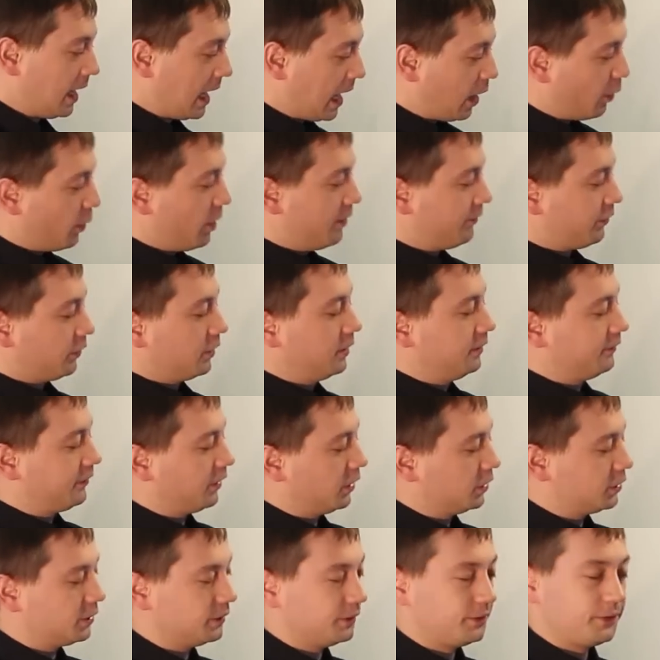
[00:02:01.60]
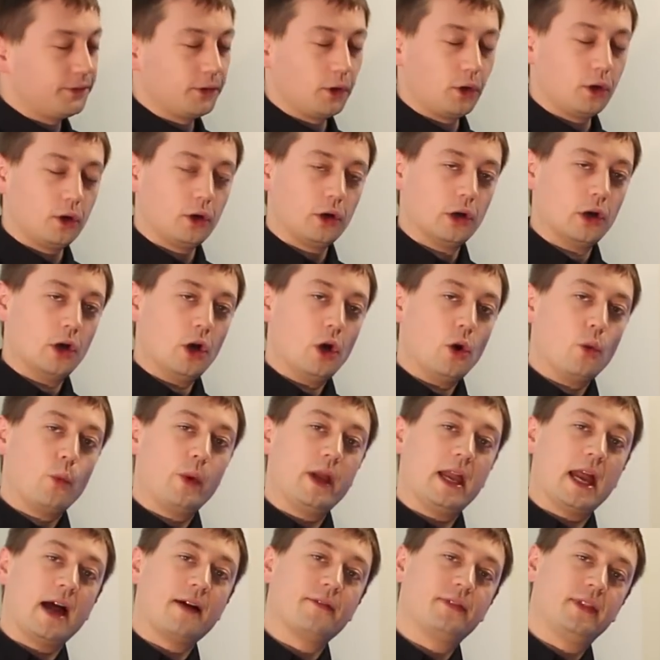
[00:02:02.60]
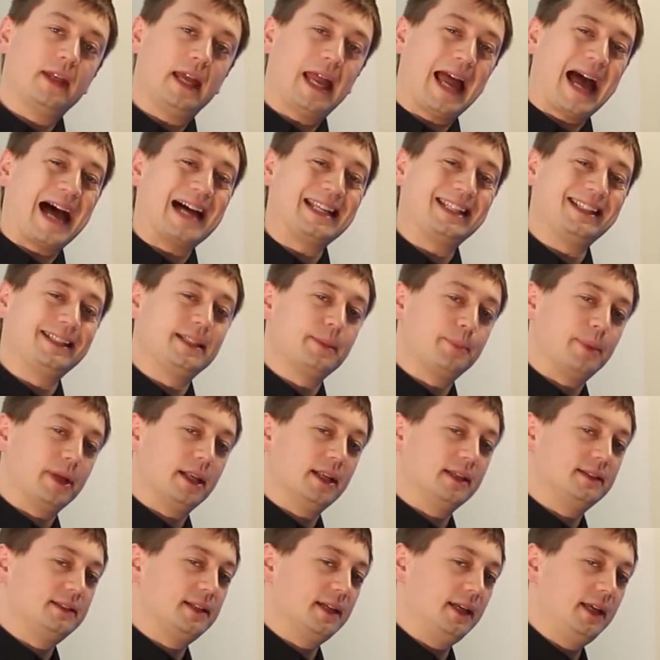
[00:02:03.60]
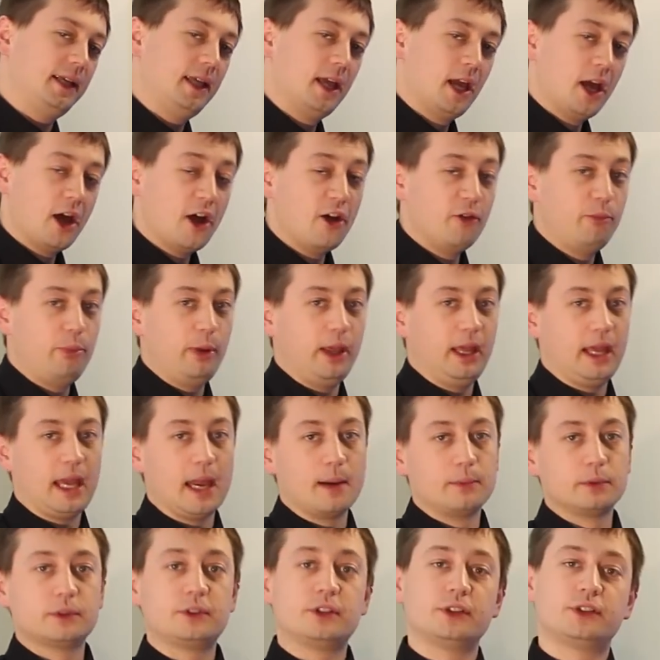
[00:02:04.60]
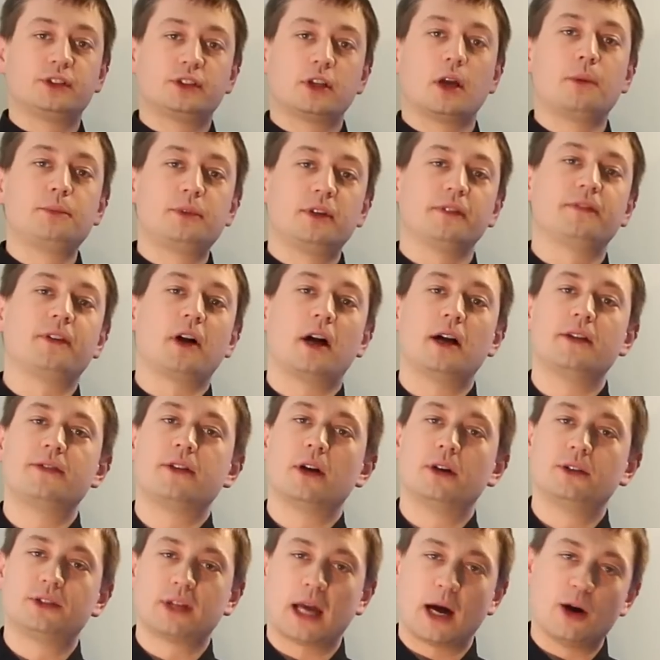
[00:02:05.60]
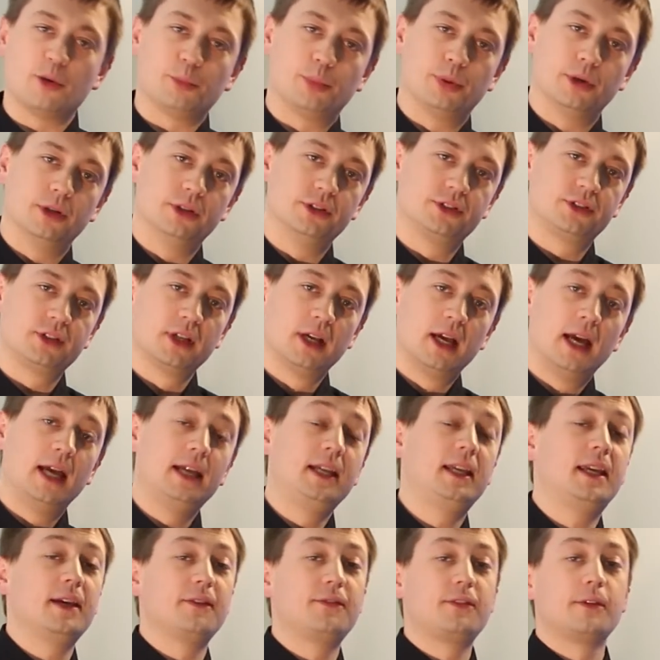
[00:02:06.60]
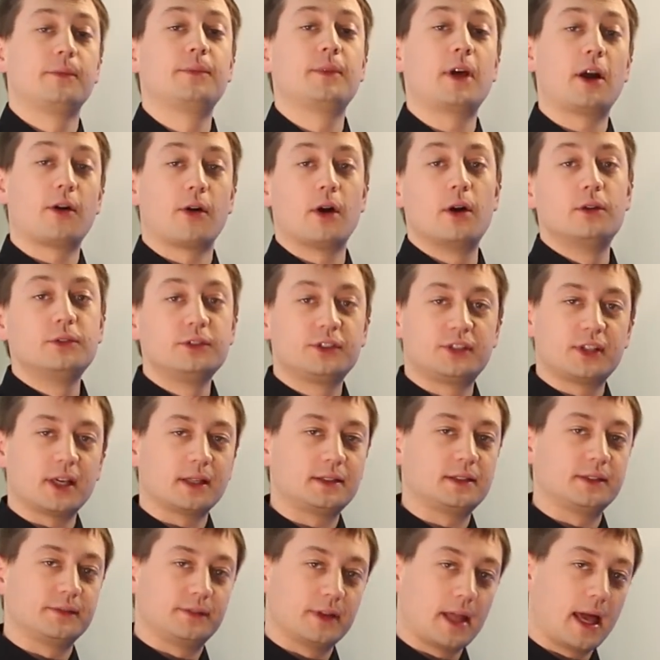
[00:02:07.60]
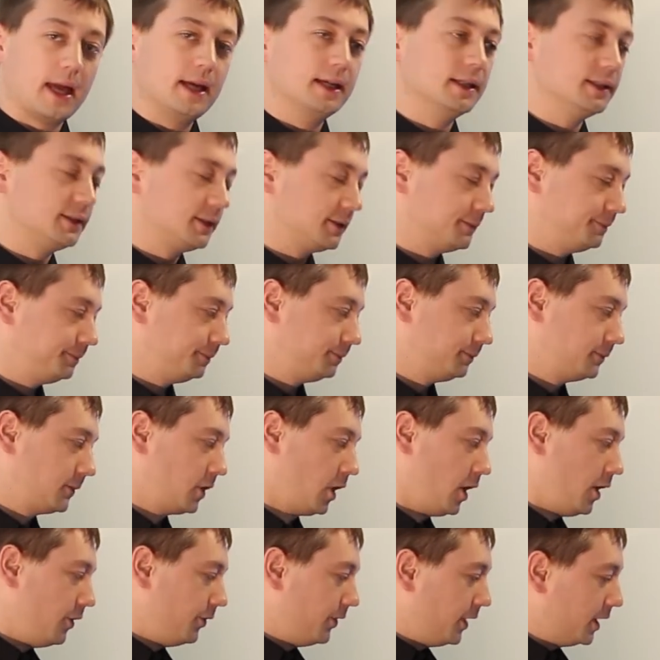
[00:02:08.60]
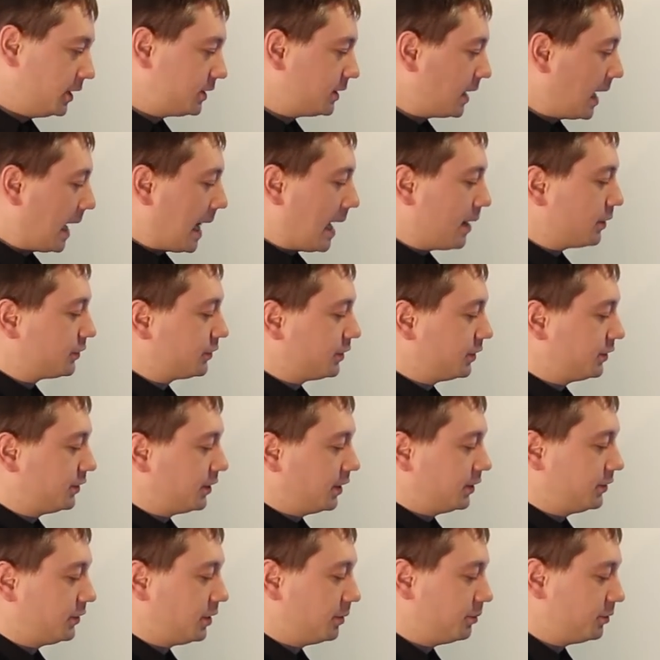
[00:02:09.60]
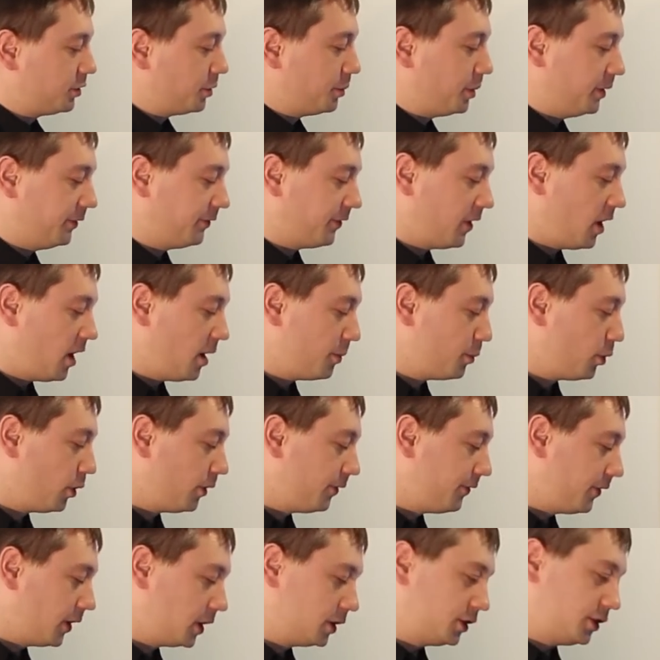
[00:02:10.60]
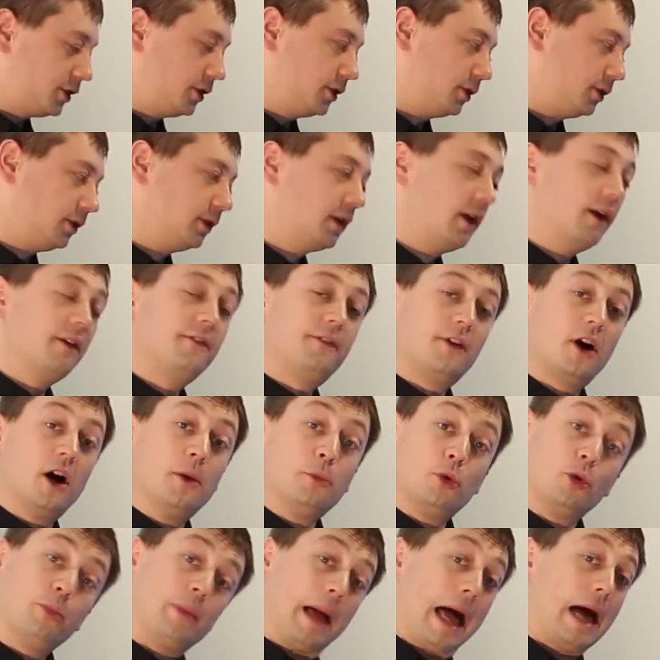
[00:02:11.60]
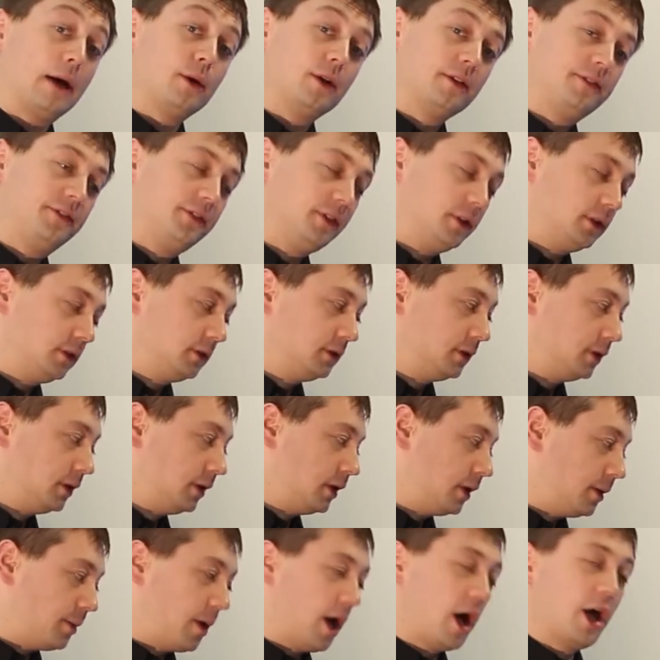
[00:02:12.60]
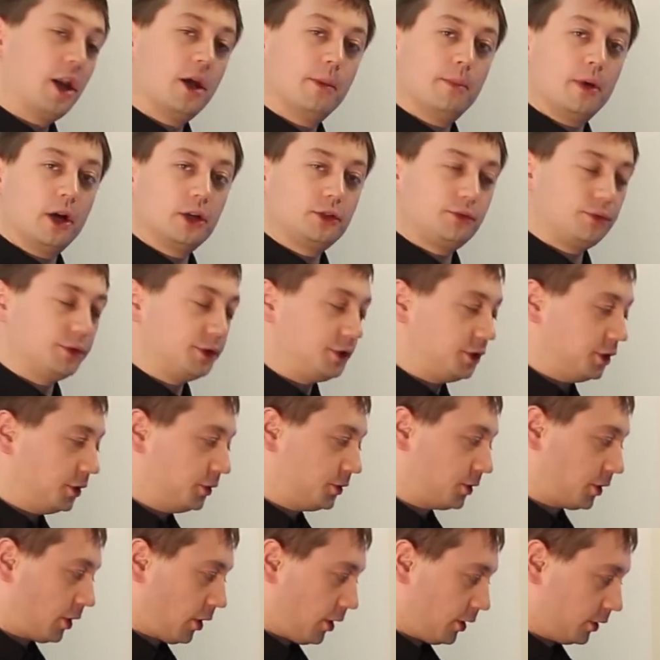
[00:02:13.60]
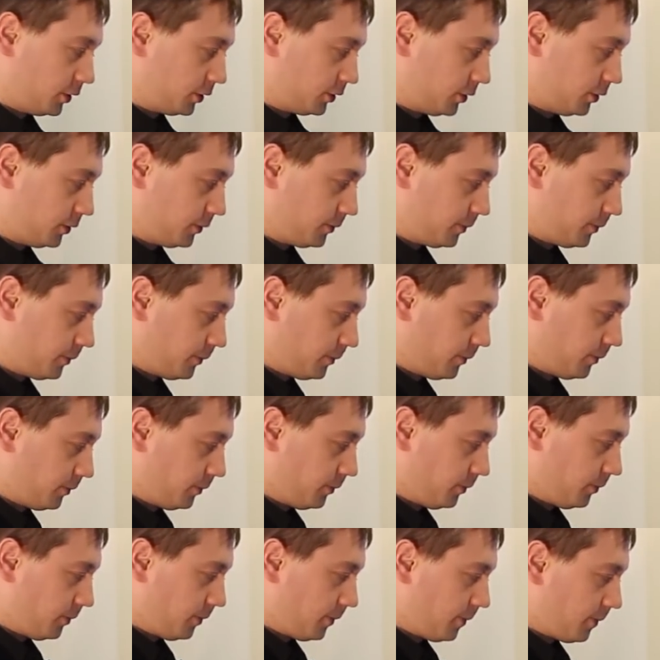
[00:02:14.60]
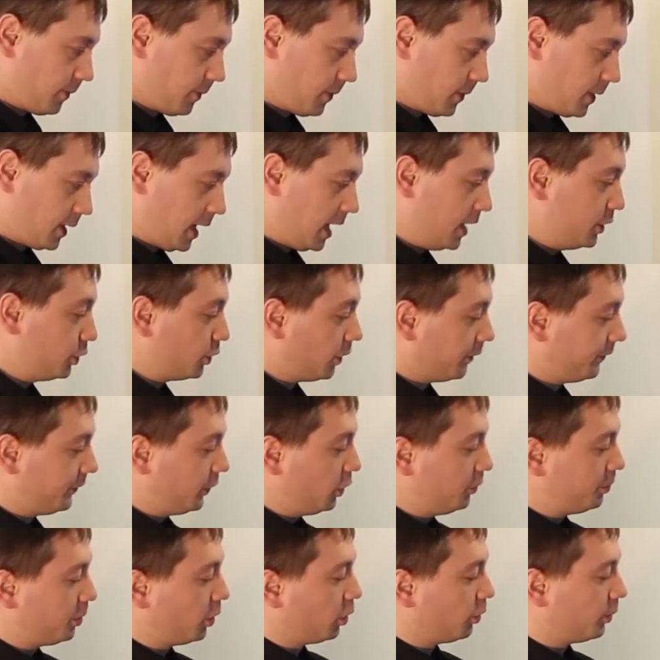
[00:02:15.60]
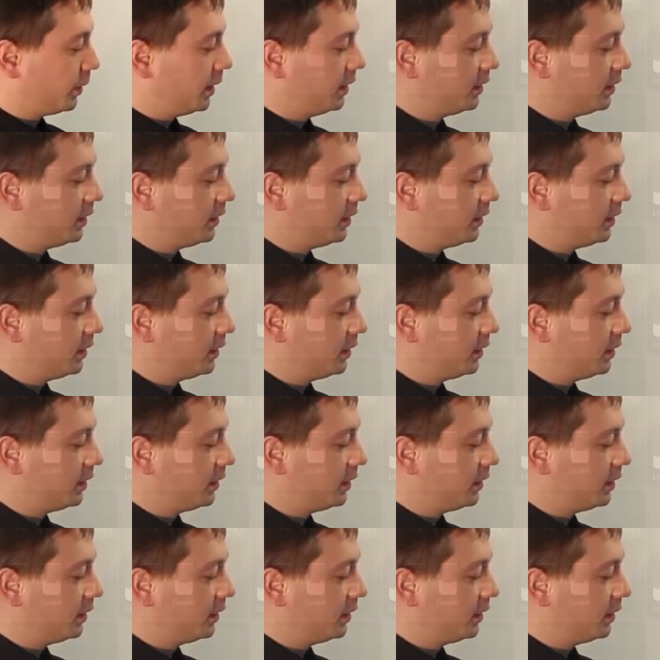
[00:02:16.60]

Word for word: However, in version 4, we have the added ability of being able to subdivide those outputs and give them their own set of layers. This allows the system to be far more functional, far more powerful at a much reduced cost. In your viewport